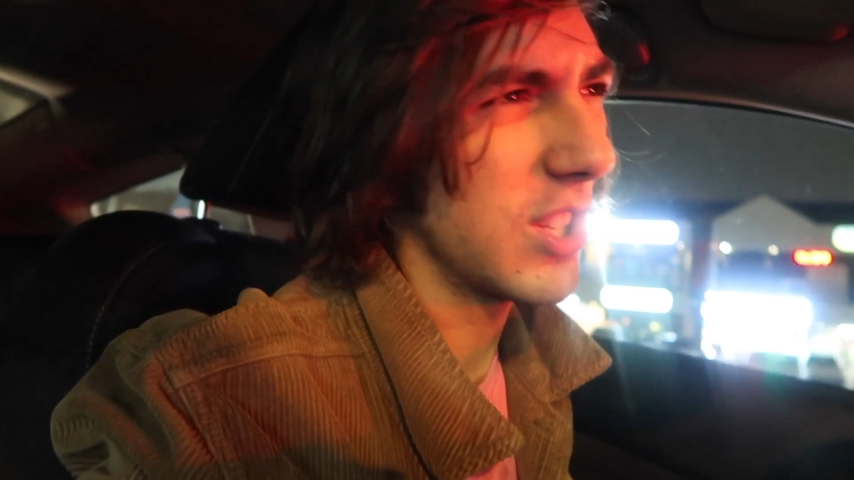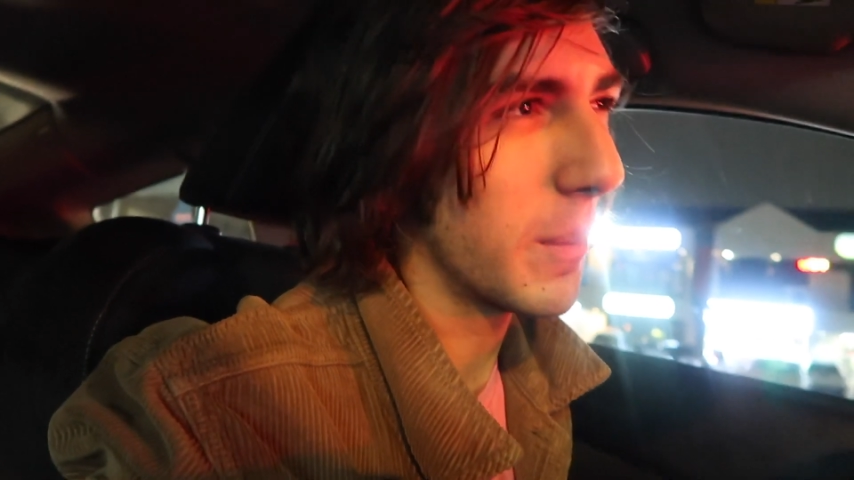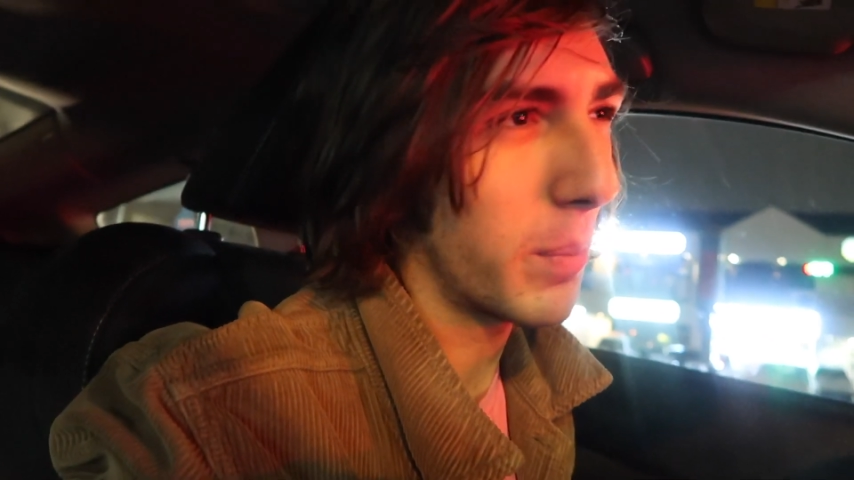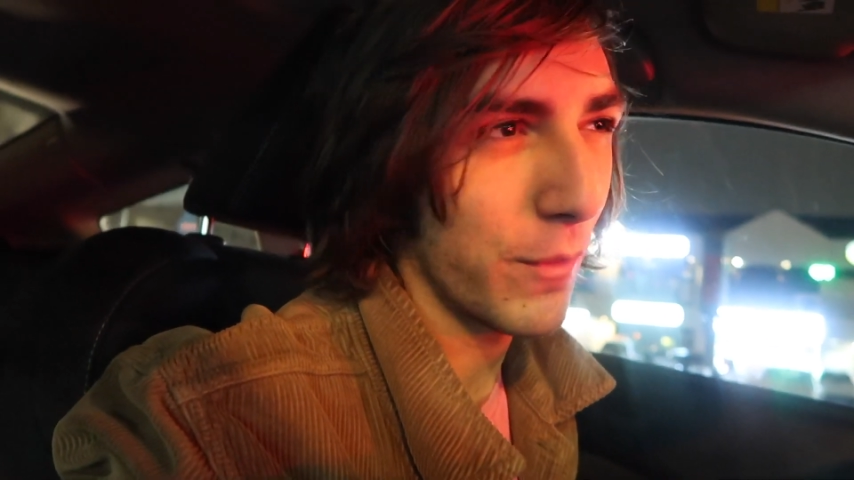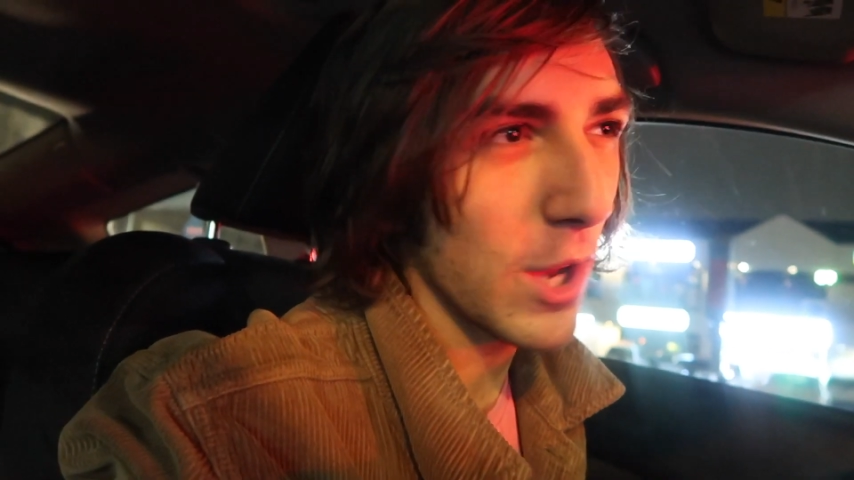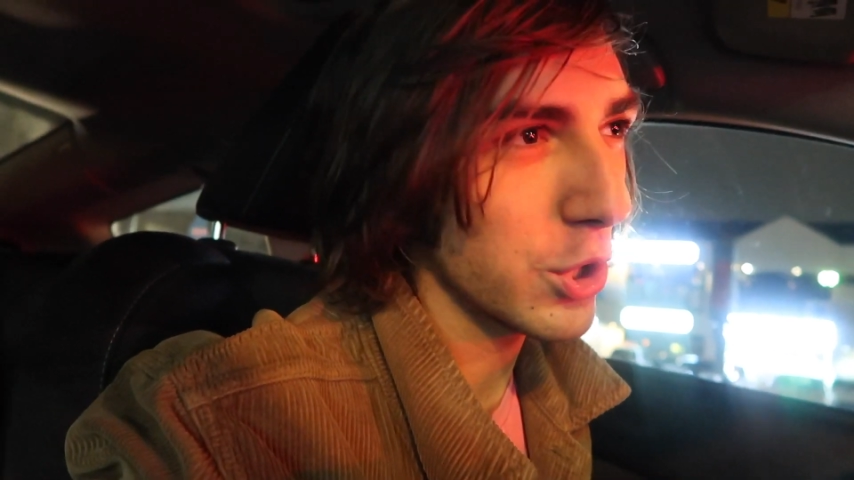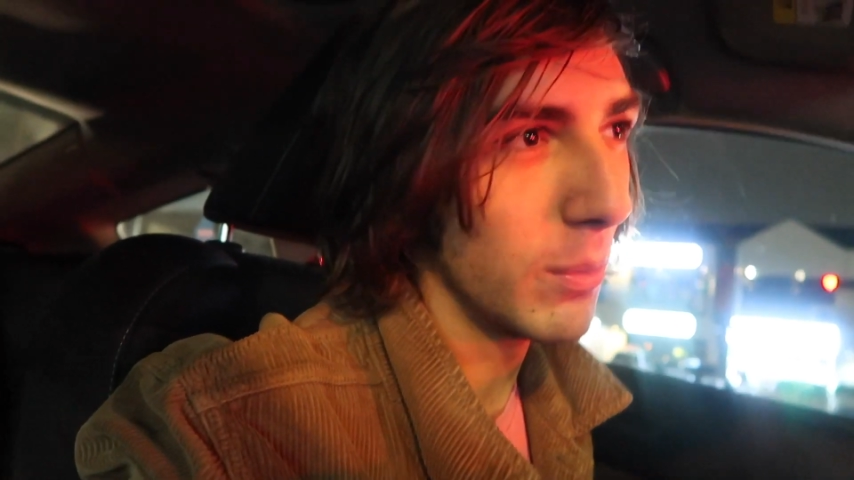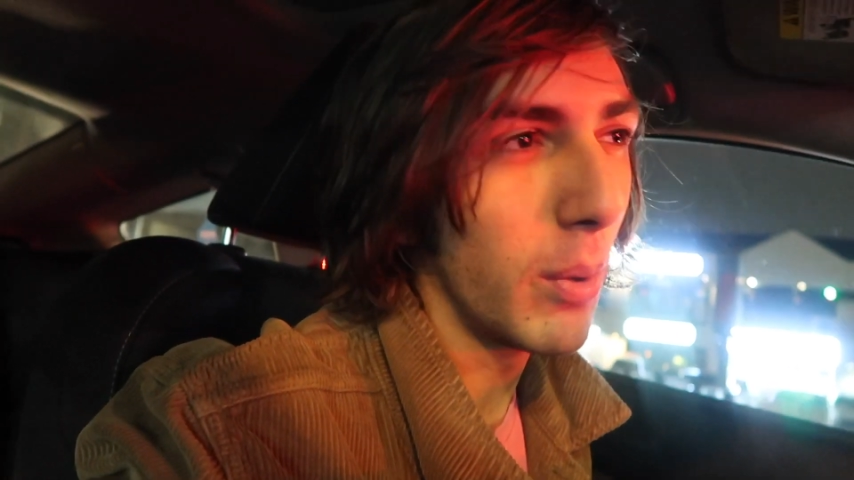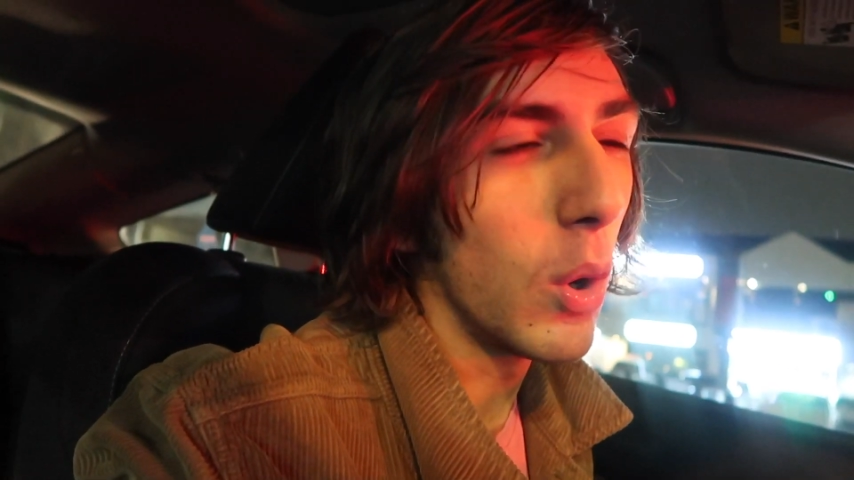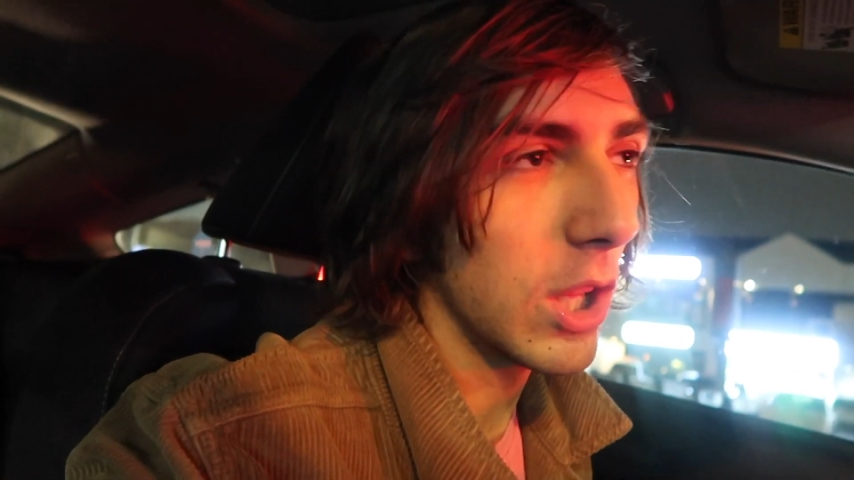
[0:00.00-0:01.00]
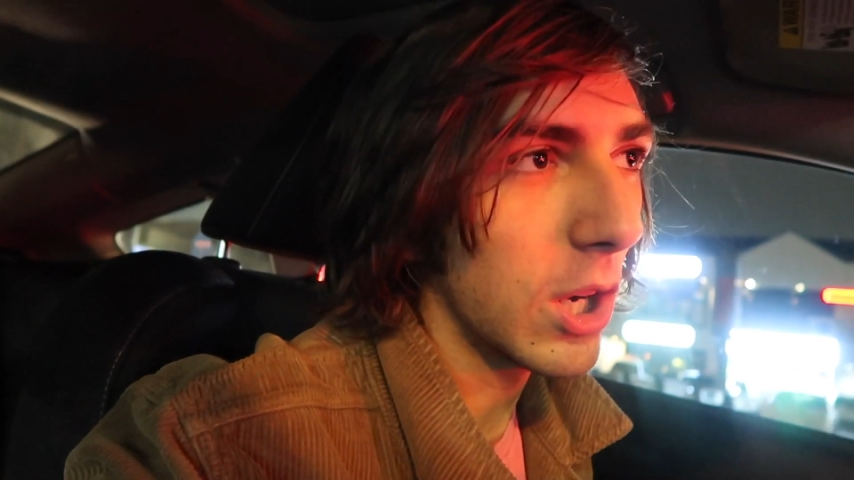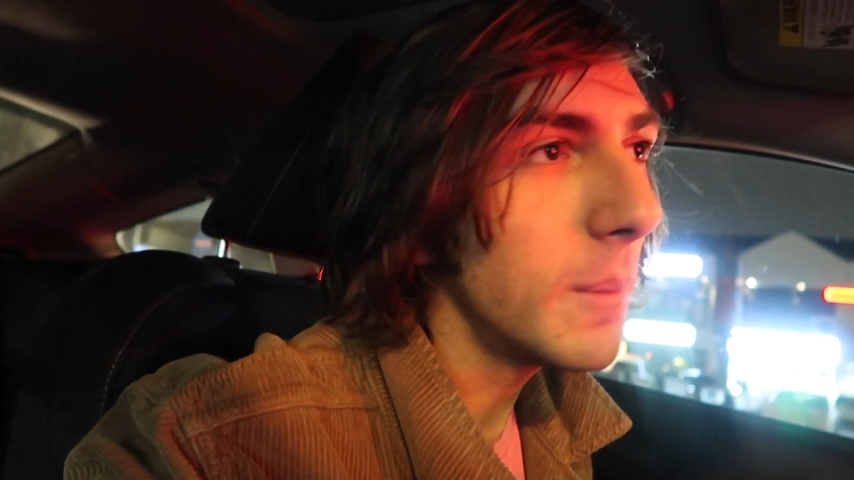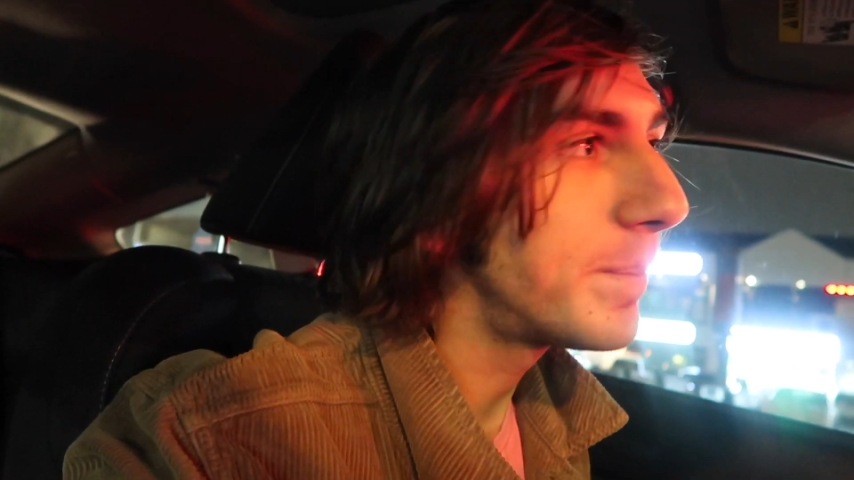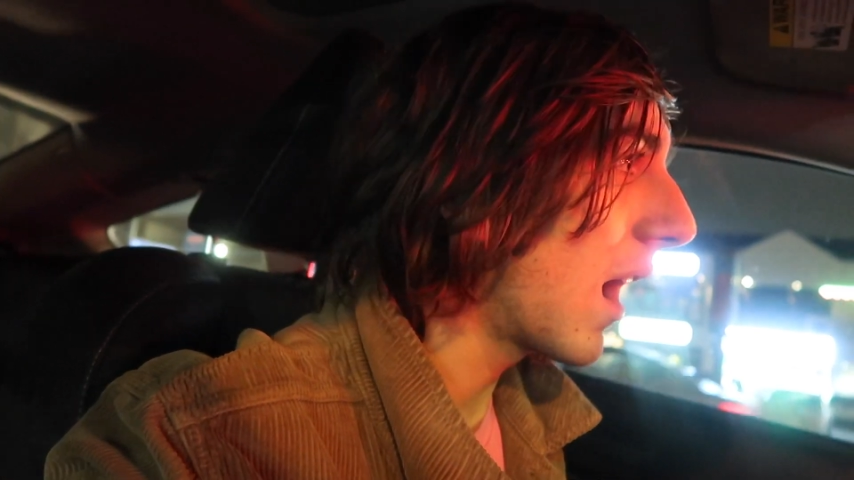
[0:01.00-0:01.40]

She's a professional bowler,